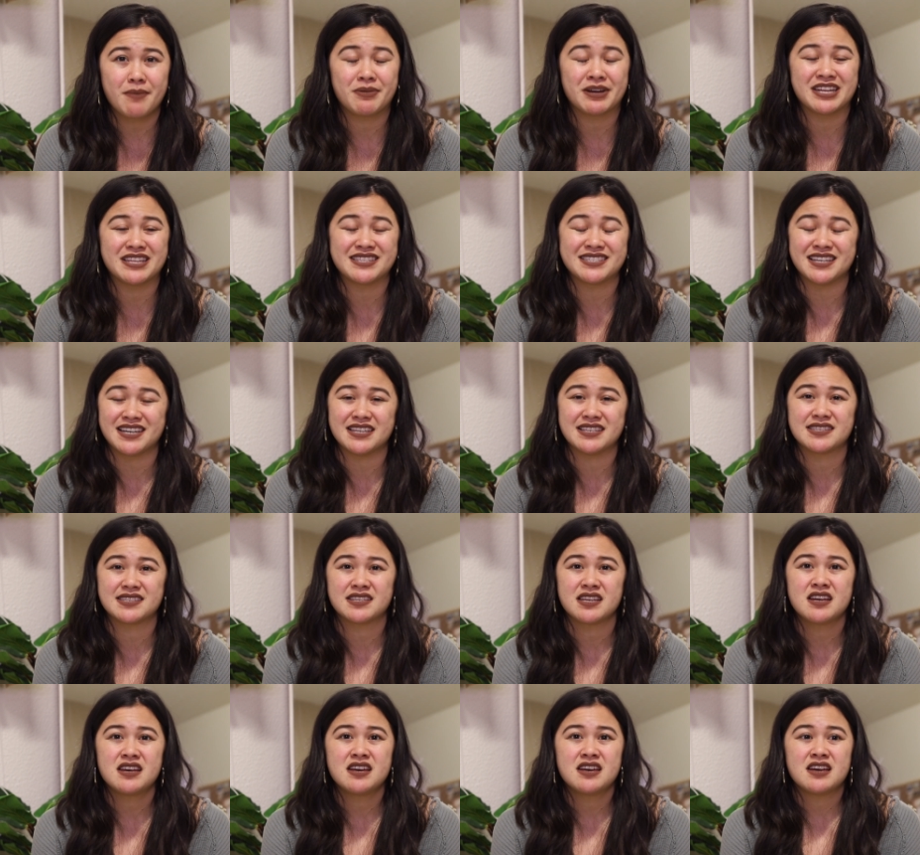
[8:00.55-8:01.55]
but it
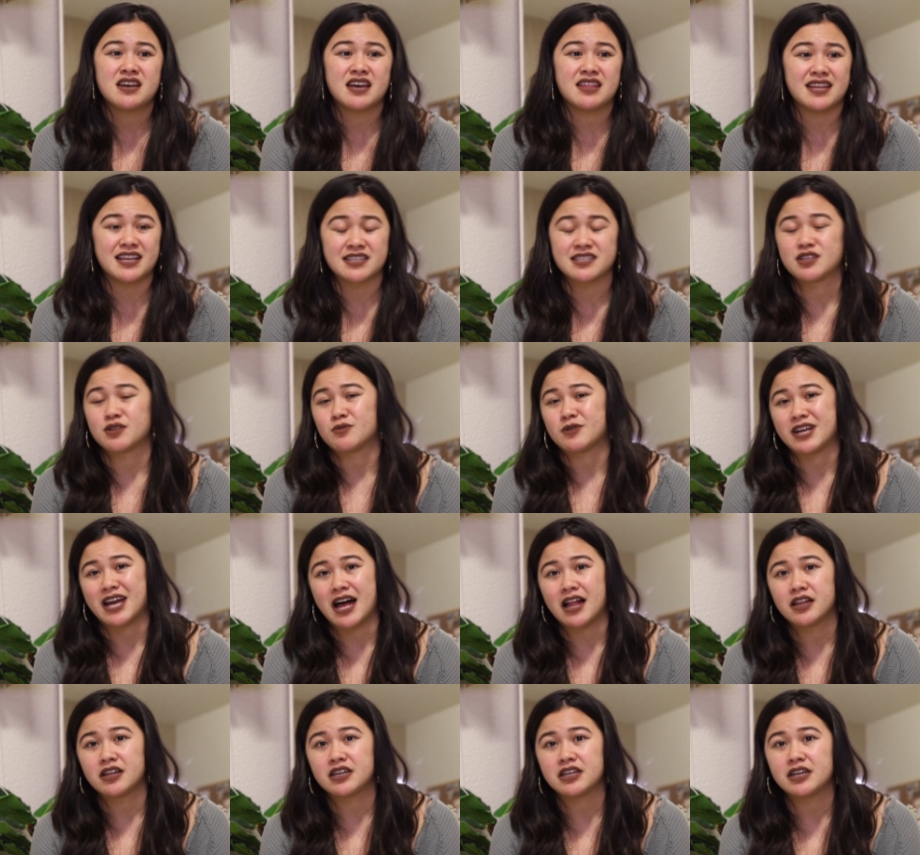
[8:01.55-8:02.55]
does and that's the
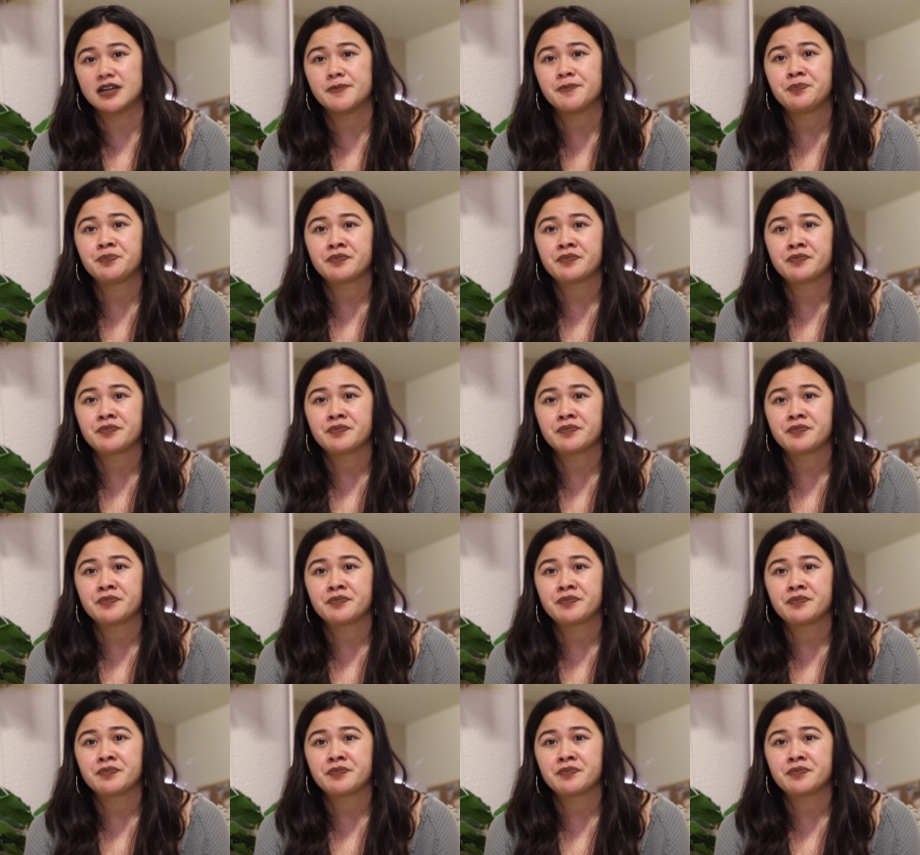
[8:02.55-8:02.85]
reality.